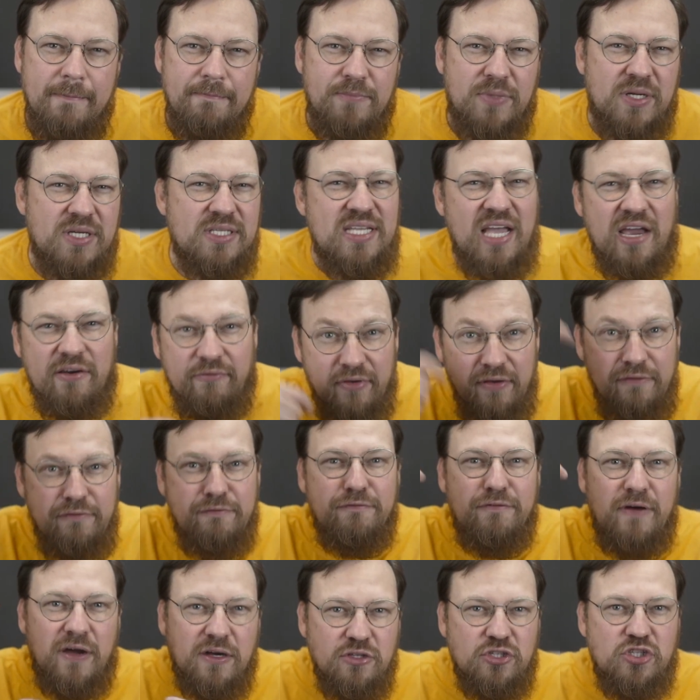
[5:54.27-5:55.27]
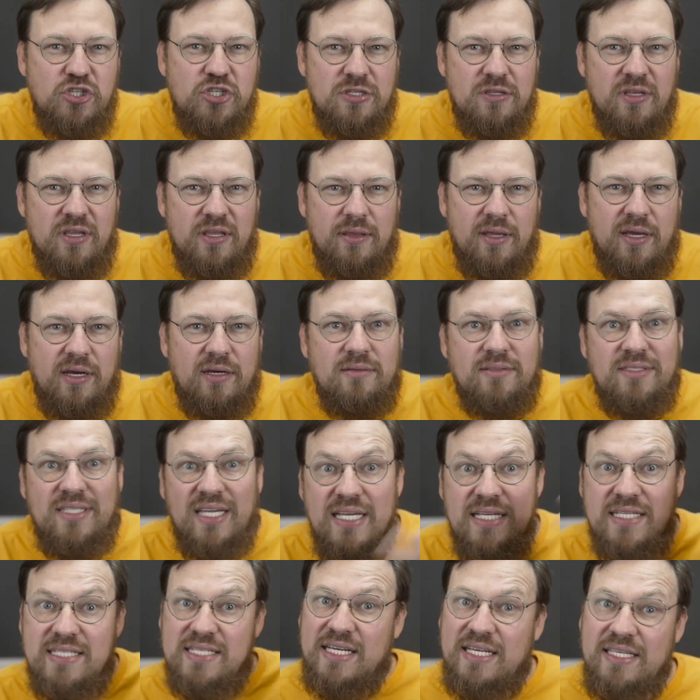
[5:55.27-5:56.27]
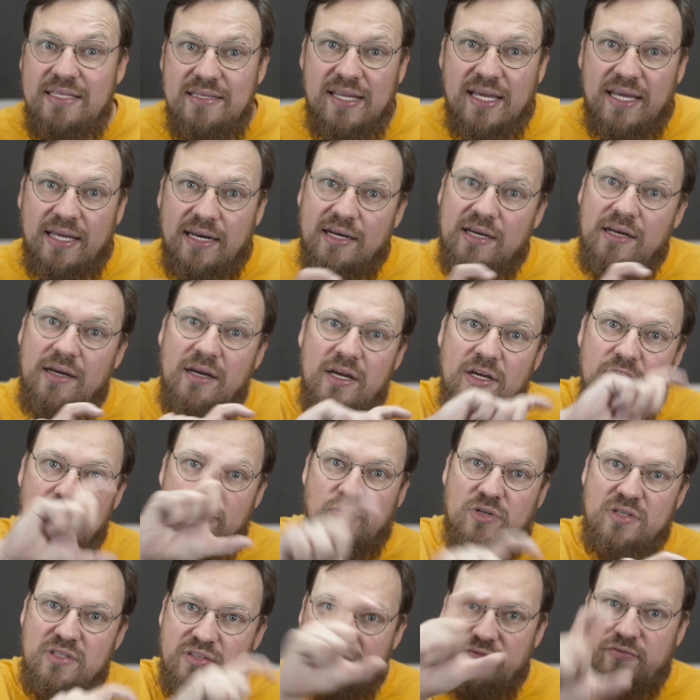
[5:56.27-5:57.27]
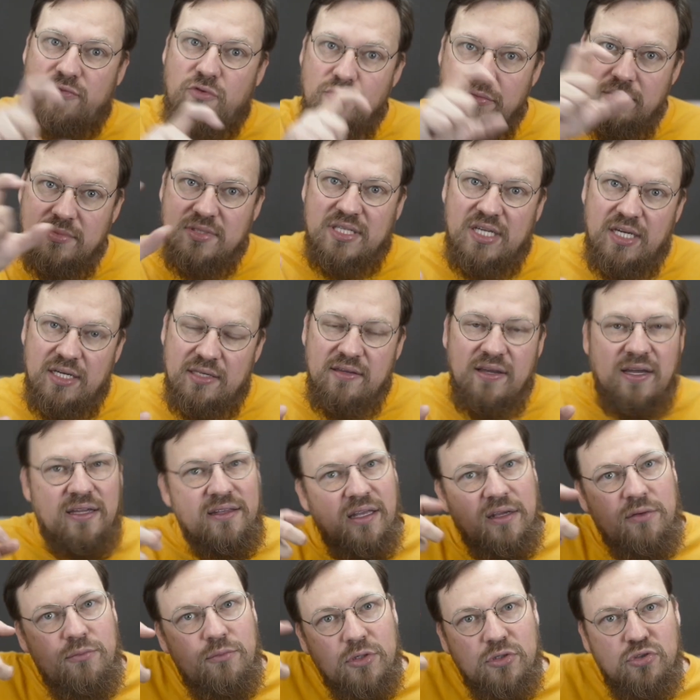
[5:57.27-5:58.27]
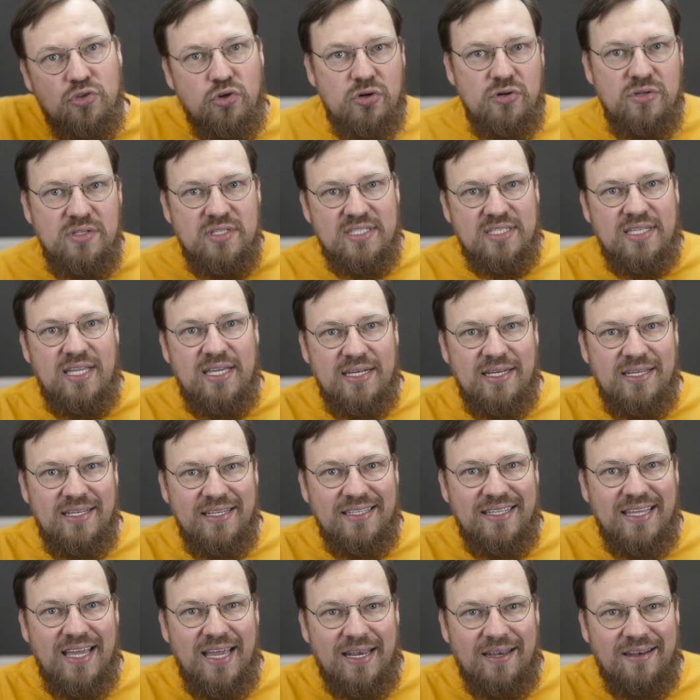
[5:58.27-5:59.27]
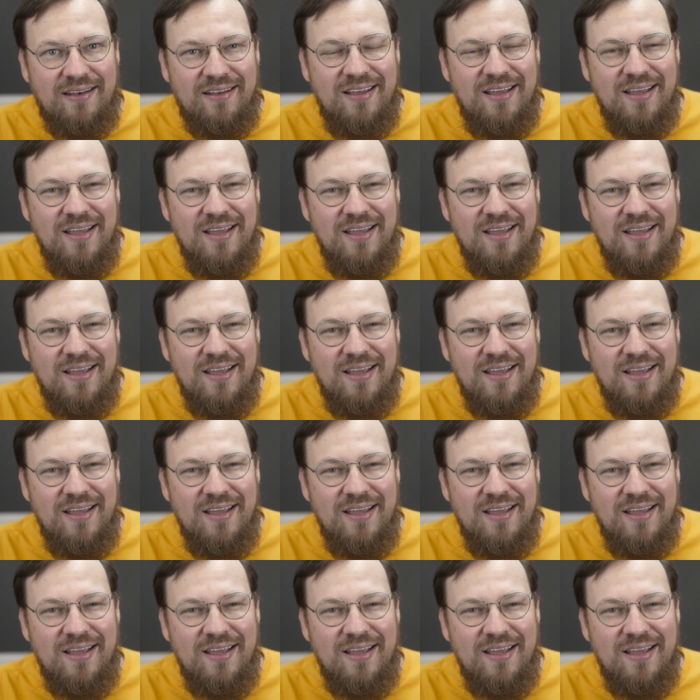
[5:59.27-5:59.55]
Because every function in there takes in data, transforms it, and then returns data again.